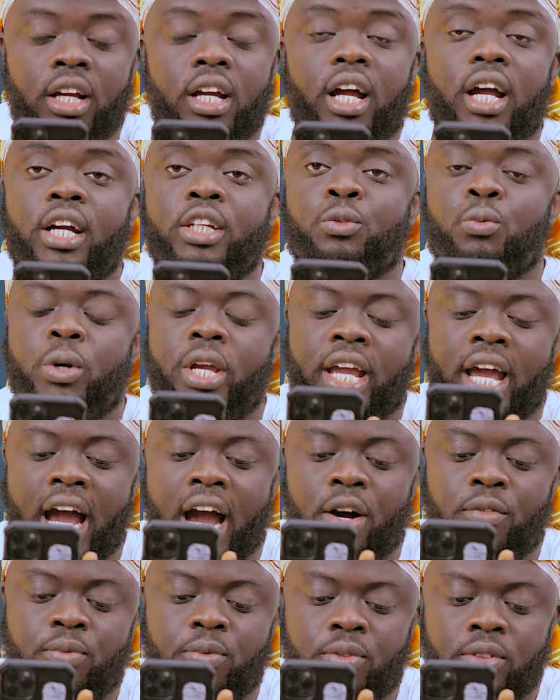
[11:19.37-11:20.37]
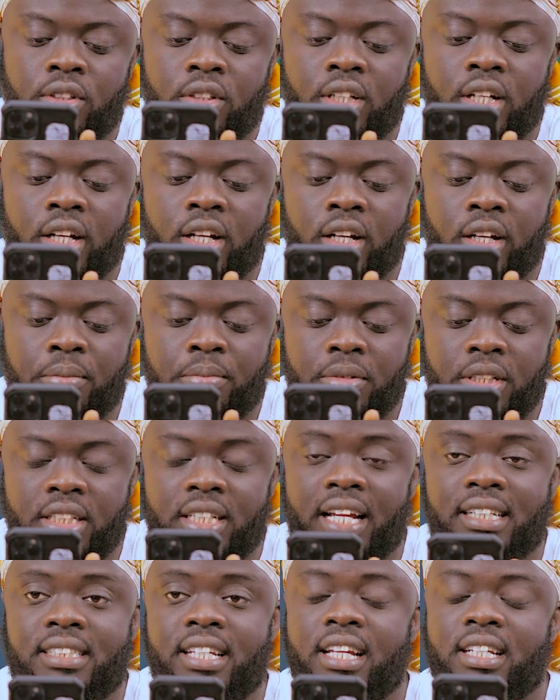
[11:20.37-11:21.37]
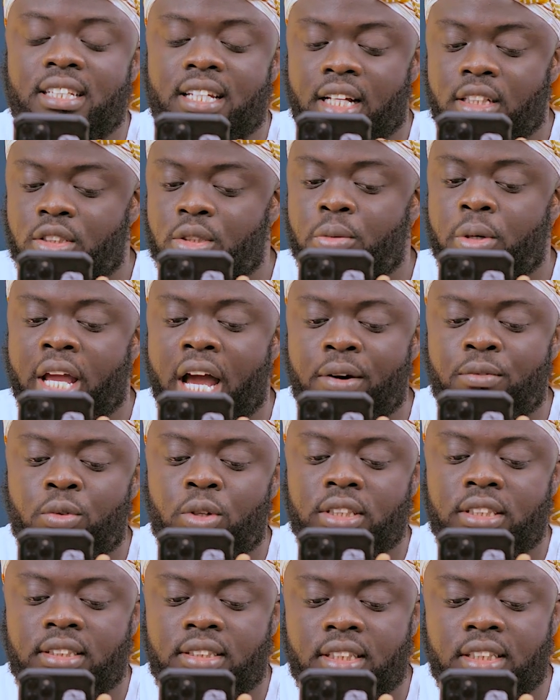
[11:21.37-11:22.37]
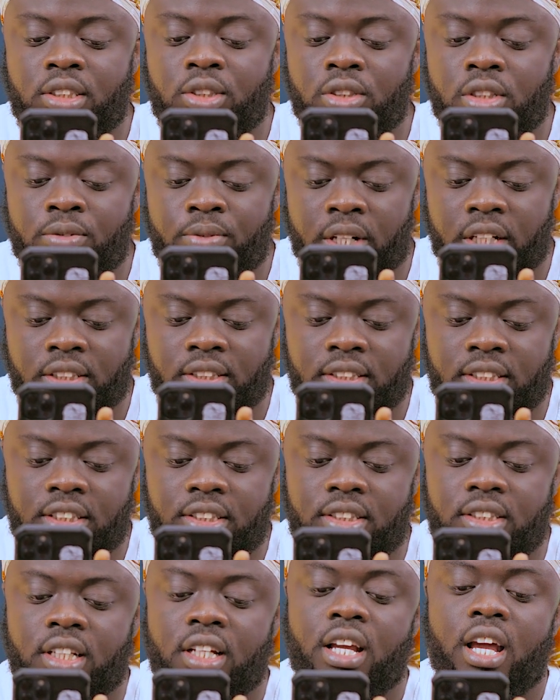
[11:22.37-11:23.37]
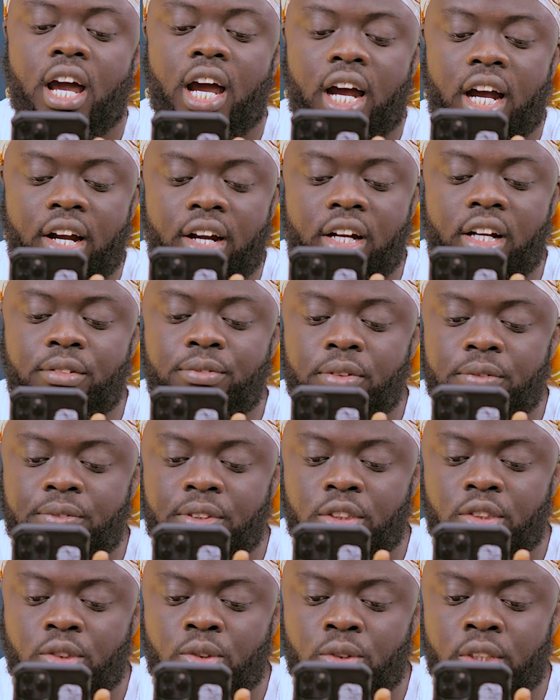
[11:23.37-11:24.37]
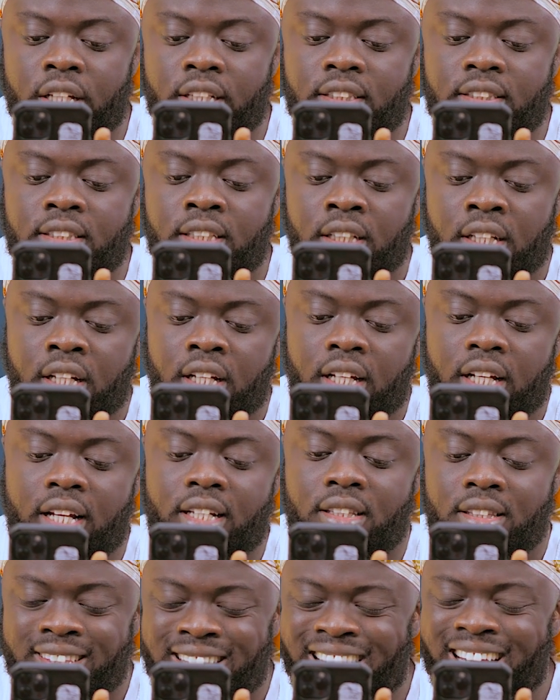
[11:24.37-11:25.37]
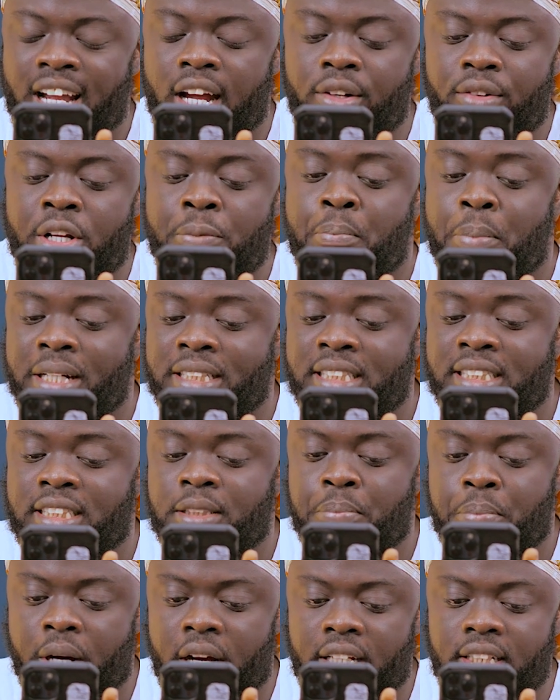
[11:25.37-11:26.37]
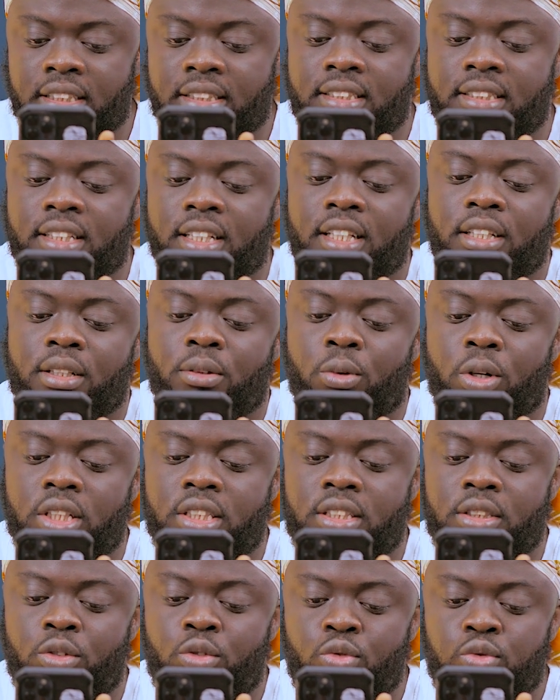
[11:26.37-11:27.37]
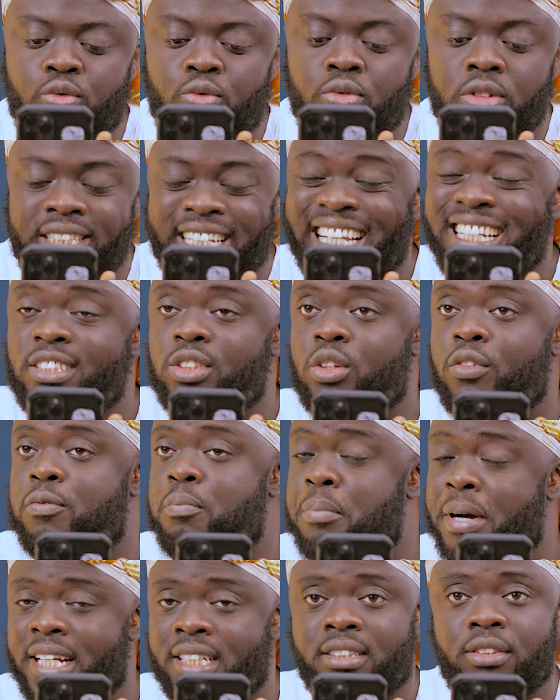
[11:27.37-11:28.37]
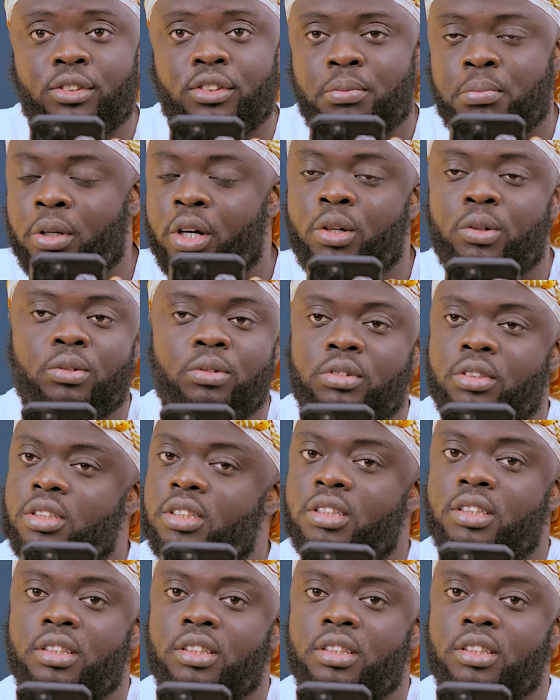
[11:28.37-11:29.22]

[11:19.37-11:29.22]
And we have in attendance, and we have what, 6 universities, 150 students and 300 participants. What, 2 days of panels, bro?